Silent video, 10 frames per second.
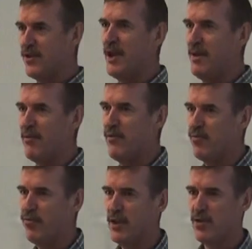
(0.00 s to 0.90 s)
name of the
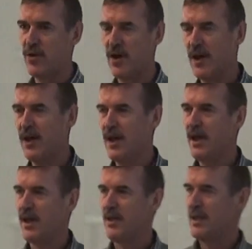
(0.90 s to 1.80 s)
printer.
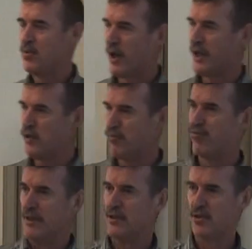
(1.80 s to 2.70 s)
And then you would like to
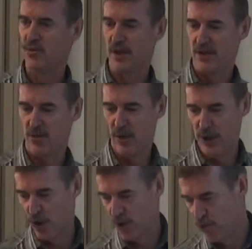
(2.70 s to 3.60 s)
print to it. Well,
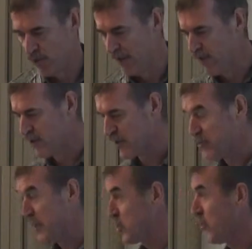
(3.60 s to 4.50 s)
you can do it. There's a
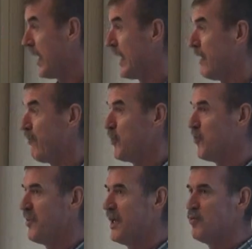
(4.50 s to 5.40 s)
special high-level
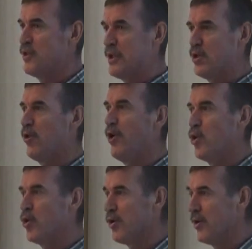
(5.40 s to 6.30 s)
domain, which is called
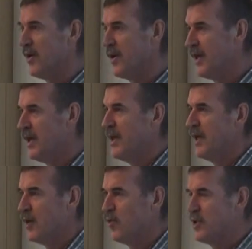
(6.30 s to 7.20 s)
local,
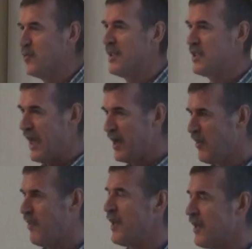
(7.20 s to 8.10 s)
which means
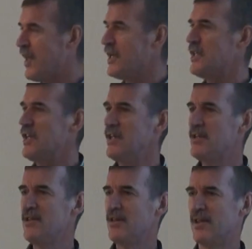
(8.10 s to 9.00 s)
anything that
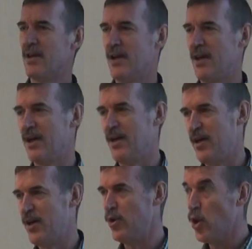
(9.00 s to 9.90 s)
is
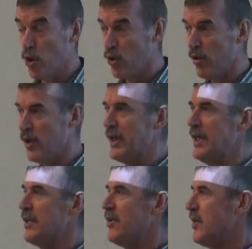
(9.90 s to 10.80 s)
local
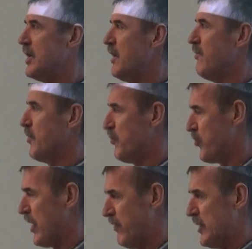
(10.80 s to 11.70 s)
in a given
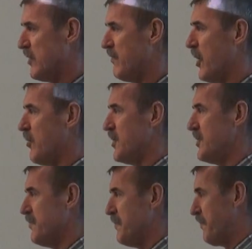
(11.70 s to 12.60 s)
private environment.
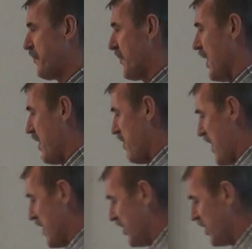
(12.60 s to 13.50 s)
And
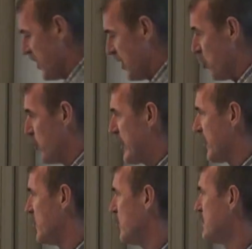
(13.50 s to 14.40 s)
then we
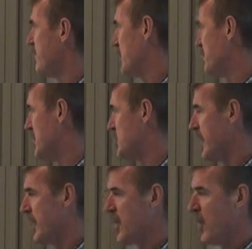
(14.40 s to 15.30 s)
can use, very much
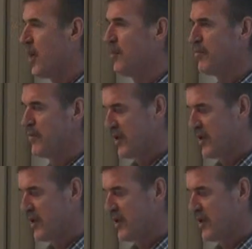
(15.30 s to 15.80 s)
like ARP,